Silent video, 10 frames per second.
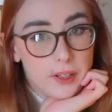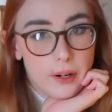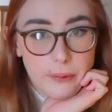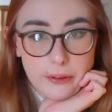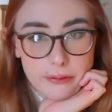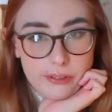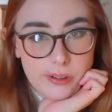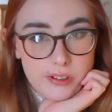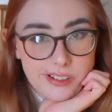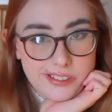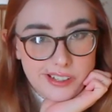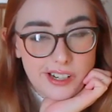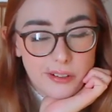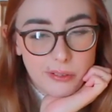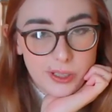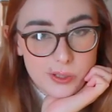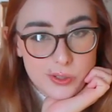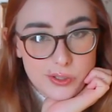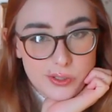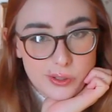going for is kind of like a
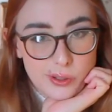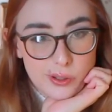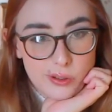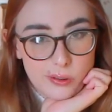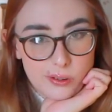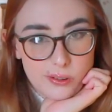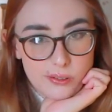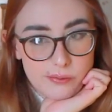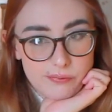circle,